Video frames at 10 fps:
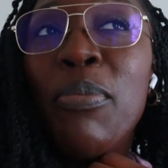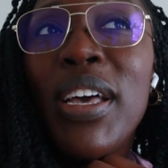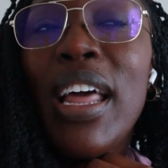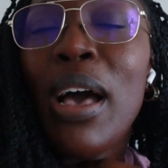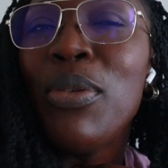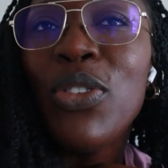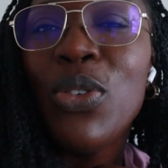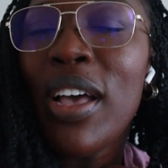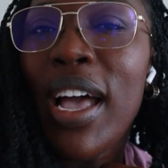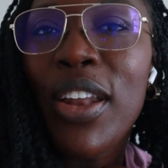But I was
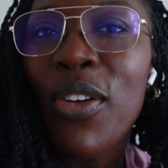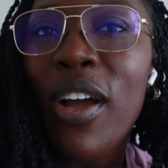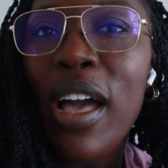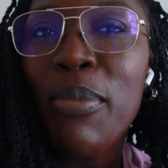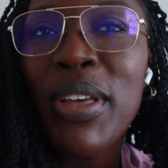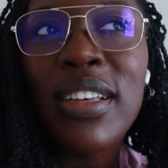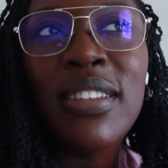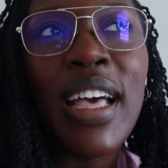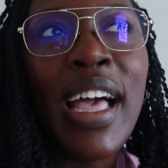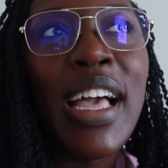too tired to cry
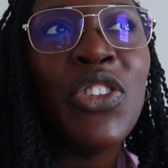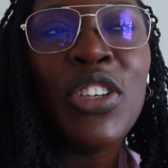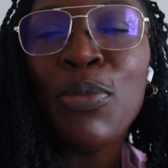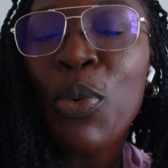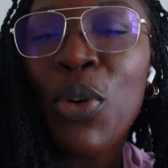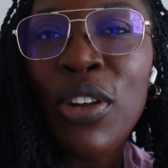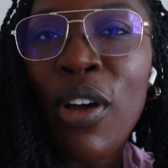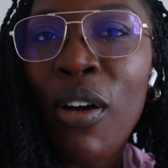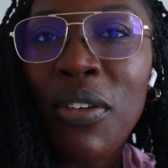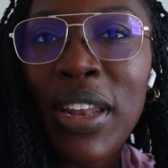because I had just pulled
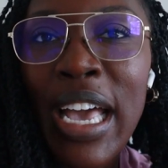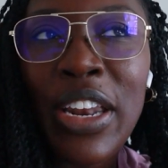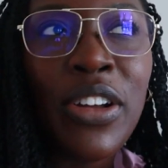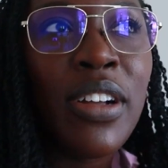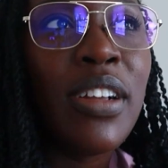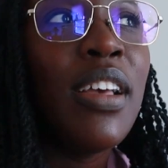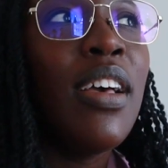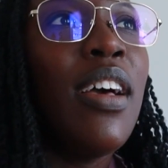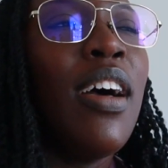an all-nighter,